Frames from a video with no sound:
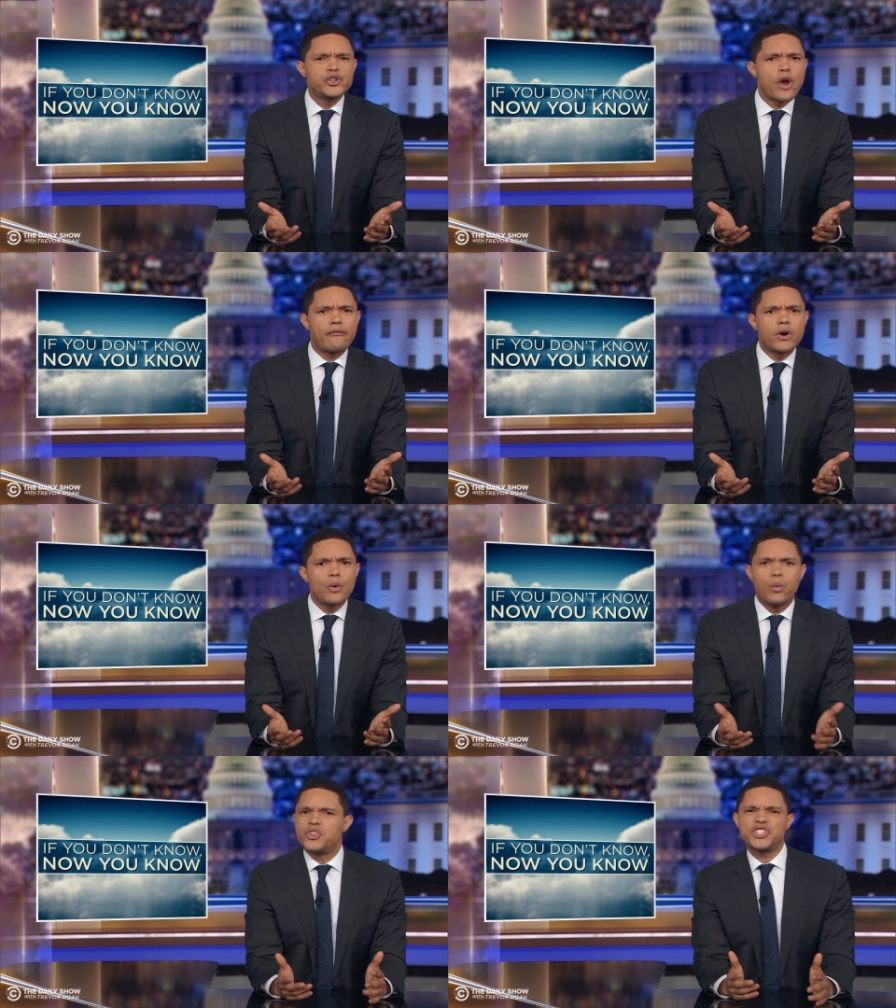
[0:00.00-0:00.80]
Trevor,
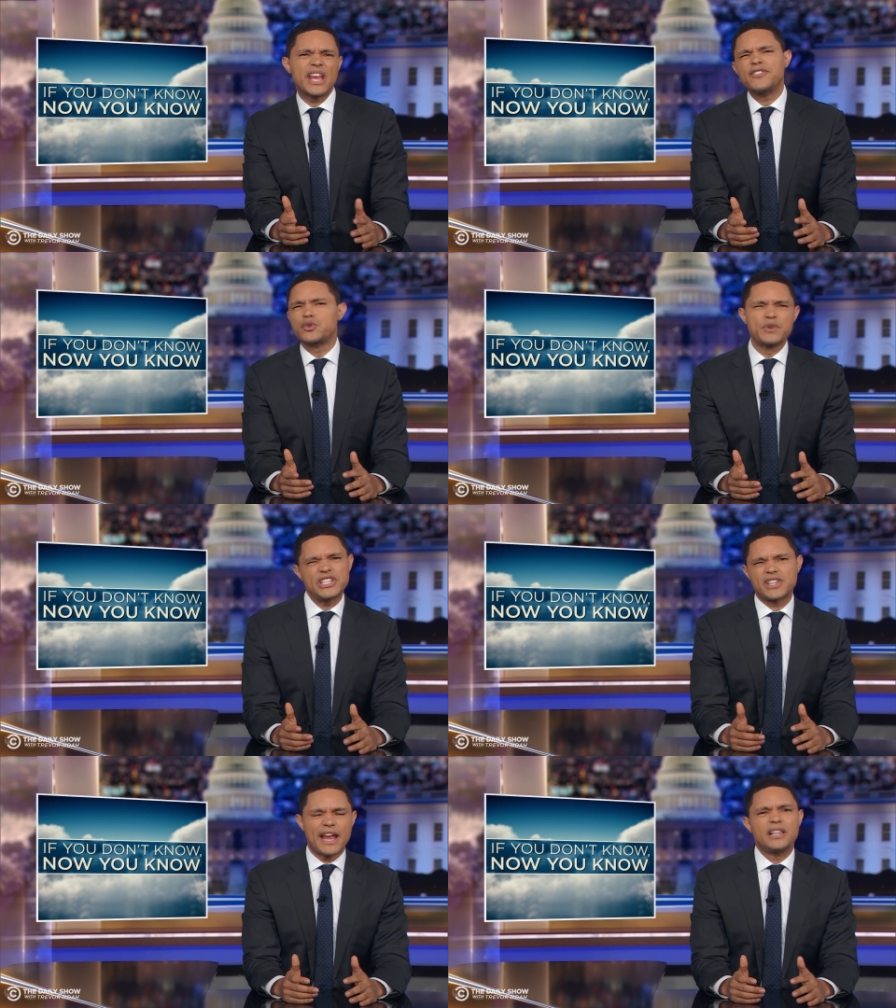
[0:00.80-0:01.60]
we'll just have to
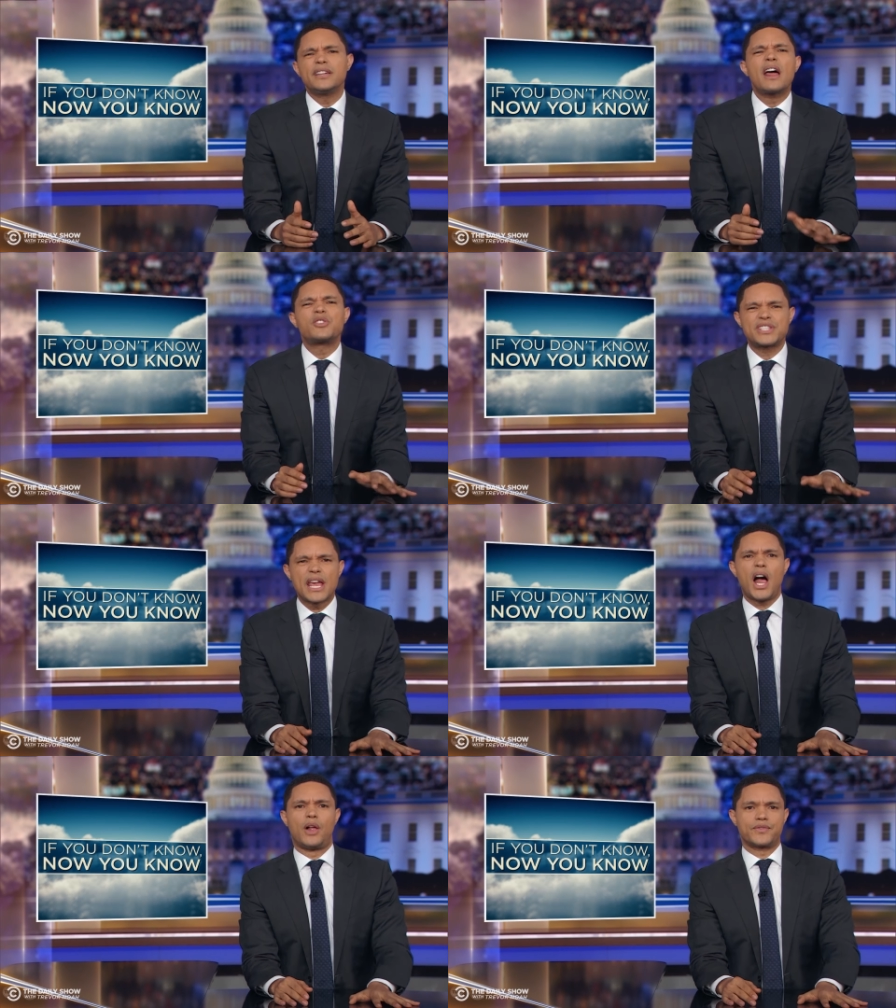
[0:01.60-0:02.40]
recycle it
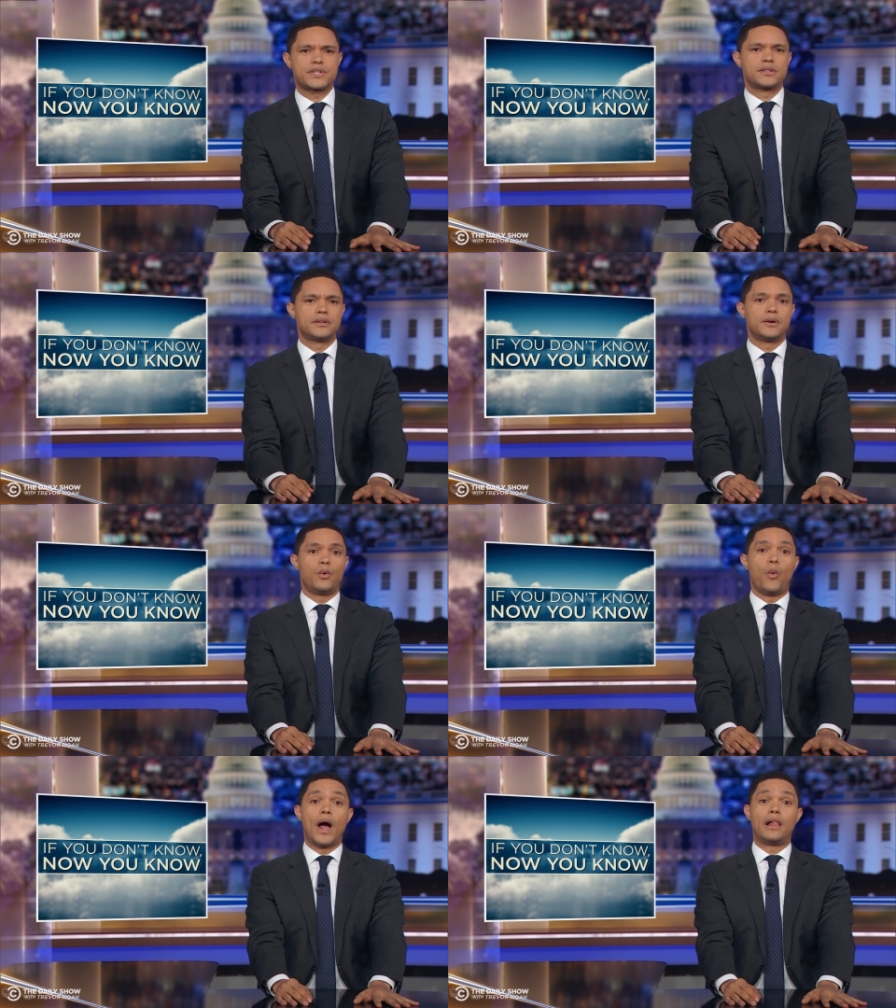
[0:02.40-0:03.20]
ourselves.
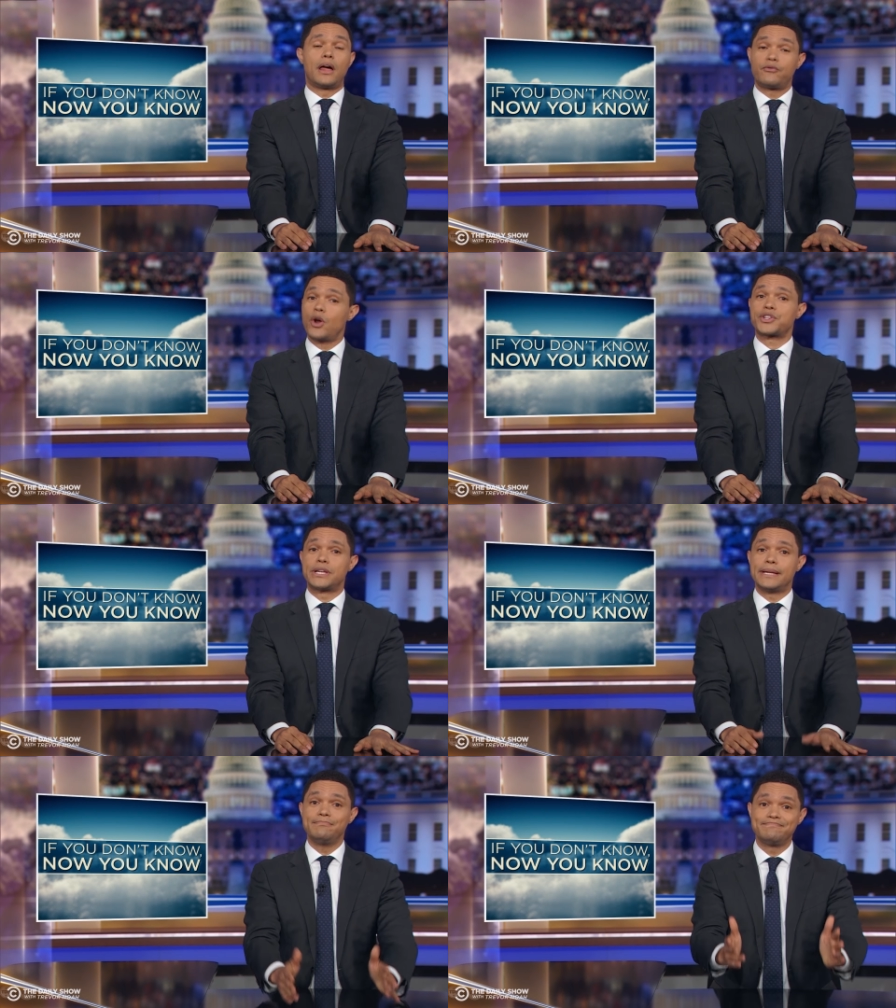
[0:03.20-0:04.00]
Well,
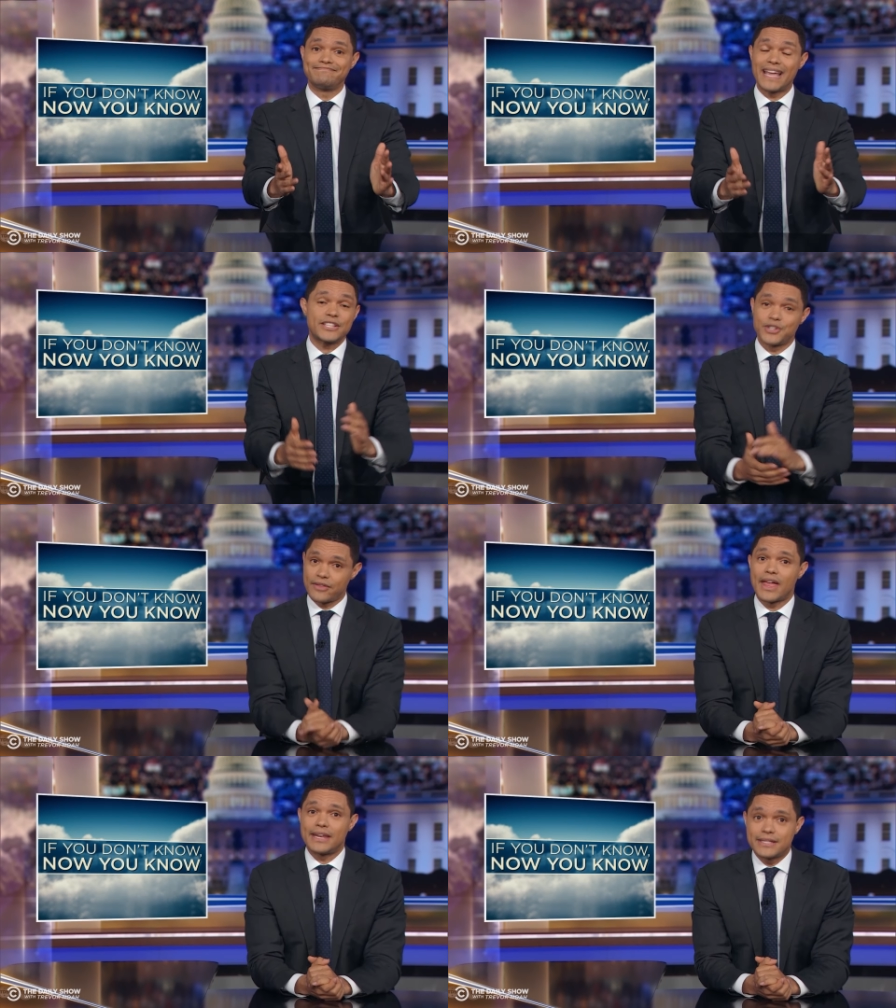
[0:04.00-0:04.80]
unfortunately, it's
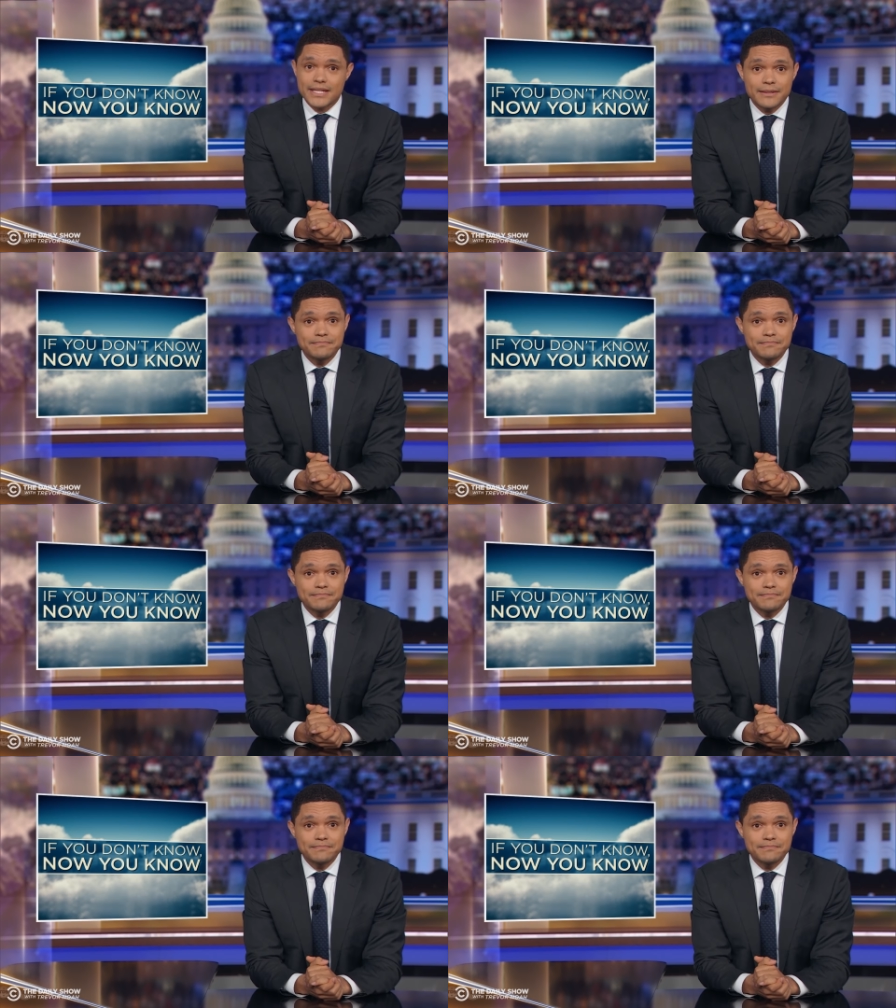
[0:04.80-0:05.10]
not that easy.